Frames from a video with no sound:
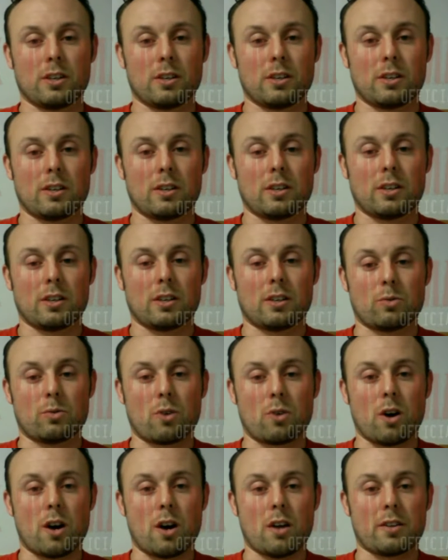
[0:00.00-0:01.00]

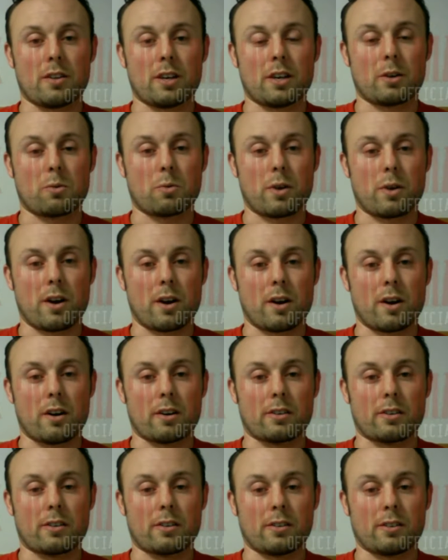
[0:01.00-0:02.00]
Raw there,
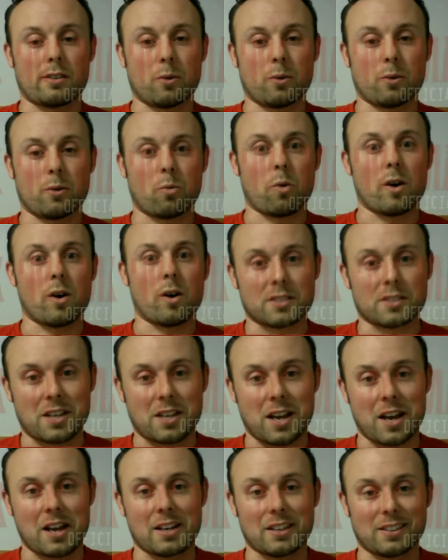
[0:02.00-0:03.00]
where it was
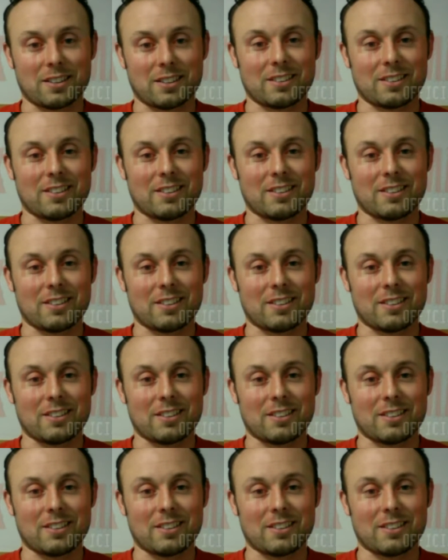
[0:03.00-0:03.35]
Kane,